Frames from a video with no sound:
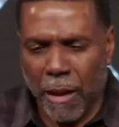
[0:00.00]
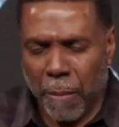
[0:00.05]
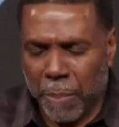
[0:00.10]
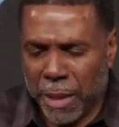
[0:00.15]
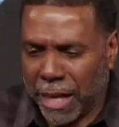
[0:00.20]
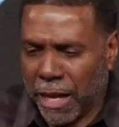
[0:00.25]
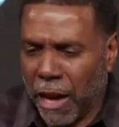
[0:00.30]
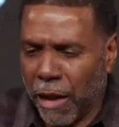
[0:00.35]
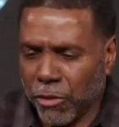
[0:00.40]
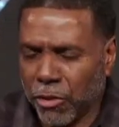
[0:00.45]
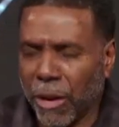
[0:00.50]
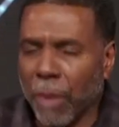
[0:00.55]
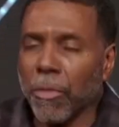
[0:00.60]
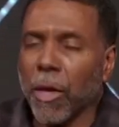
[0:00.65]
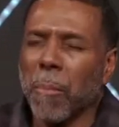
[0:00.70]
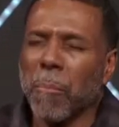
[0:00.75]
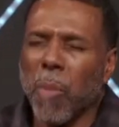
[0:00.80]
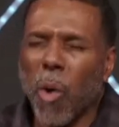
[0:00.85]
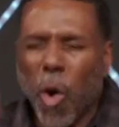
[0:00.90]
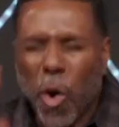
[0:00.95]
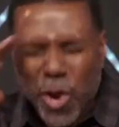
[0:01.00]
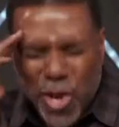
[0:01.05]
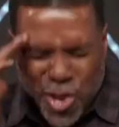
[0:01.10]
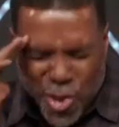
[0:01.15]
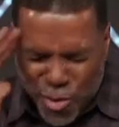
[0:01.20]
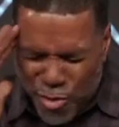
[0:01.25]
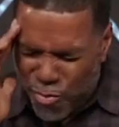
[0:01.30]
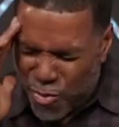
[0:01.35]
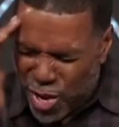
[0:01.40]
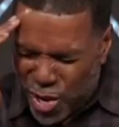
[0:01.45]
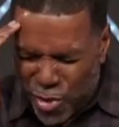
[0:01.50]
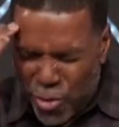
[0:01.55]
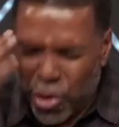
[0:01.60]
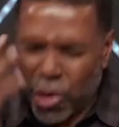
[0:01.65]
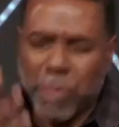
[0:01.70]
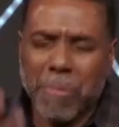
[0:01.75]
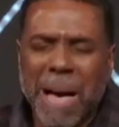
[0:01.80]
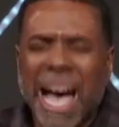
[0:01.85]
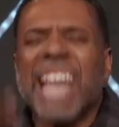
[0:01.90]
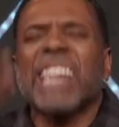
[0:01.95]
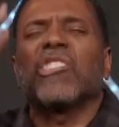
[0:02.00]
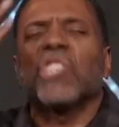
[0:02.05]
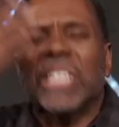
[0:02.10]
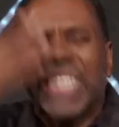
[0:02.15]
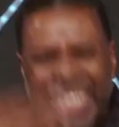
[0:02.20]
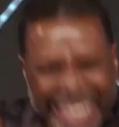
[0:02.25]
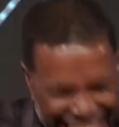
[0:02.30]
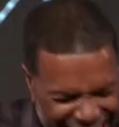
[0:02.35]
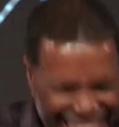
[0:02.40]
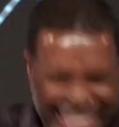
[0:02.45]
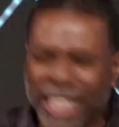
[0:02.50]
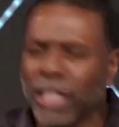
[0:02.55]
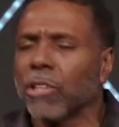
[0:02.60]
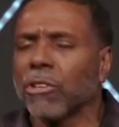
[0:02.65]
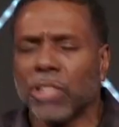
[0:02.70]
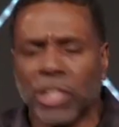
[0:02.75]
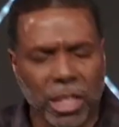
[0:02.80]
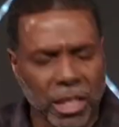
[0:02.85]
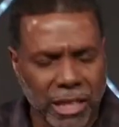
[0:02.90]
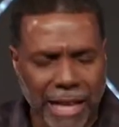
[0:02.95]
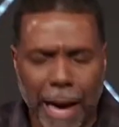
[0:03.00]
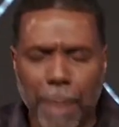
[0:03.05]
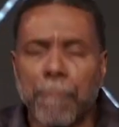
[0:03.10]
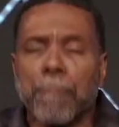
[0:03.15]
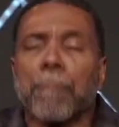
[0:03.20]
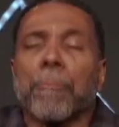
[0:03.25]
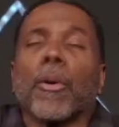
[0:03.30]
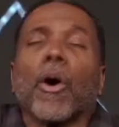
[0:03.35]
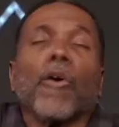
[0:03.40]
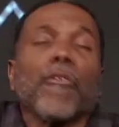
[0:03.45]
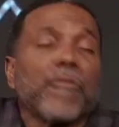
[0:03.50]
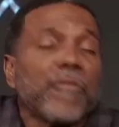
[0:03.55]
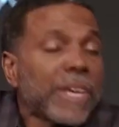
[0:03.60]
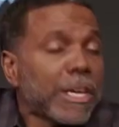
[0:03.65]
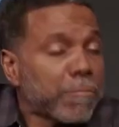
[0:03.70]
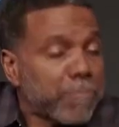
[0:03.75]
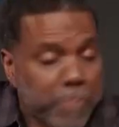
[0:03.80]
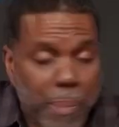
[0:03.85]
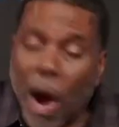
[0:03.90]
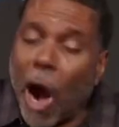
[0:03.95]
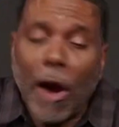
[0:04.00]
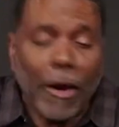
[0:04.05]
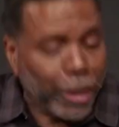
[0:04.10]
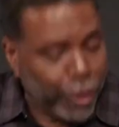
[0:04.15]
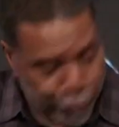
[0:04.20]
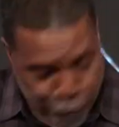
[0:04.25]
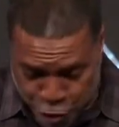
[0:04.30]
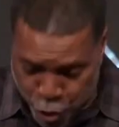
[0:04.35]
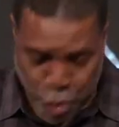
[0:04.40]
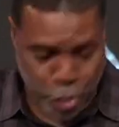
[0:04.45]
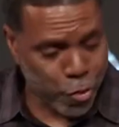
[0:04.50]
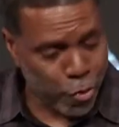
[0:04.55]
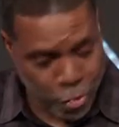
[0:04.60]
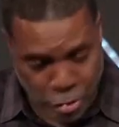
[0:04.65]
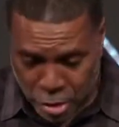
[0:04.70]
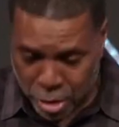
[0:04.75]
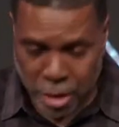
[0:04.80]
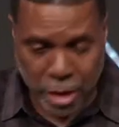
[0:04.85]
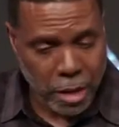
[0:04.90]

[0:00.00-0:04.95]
Because the more you renew your mind to yield to that perfect part of you,